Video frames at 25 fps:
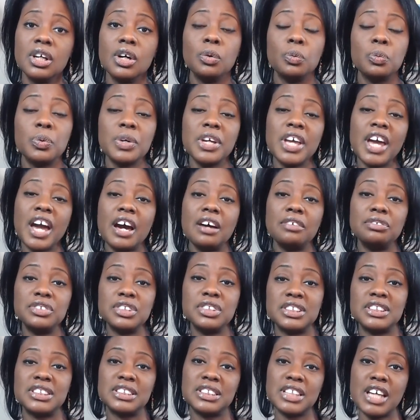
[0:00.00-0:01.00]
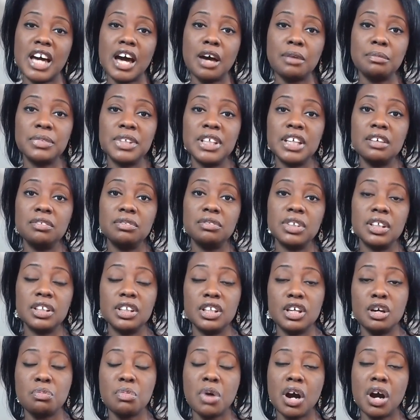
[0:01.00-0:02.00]
We have to stop giving
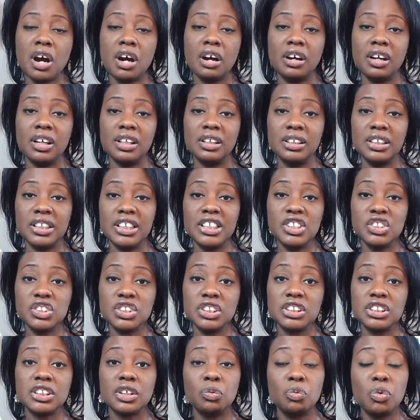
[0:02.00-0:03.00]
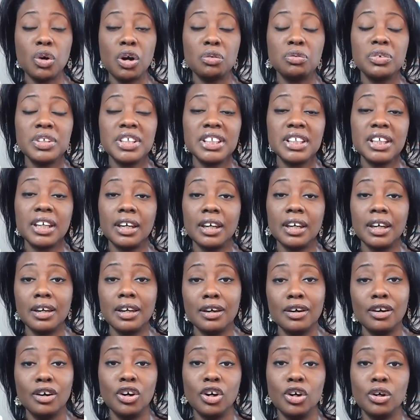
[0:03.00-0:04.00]
them our allegiance, and where we can
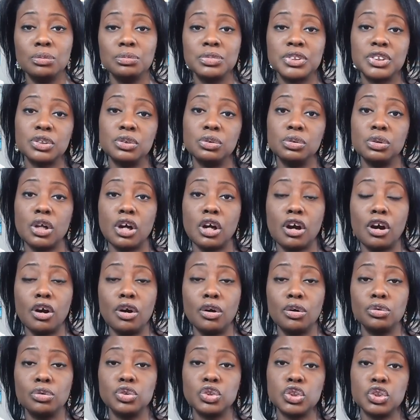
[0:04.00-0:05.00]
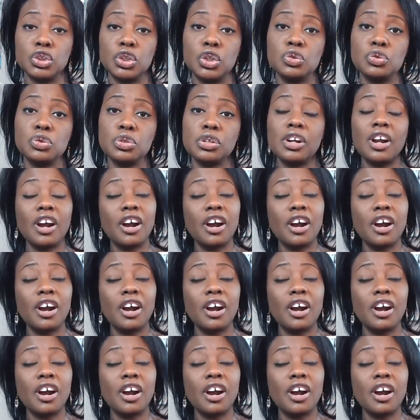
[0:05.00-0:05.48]
homeschool our own children,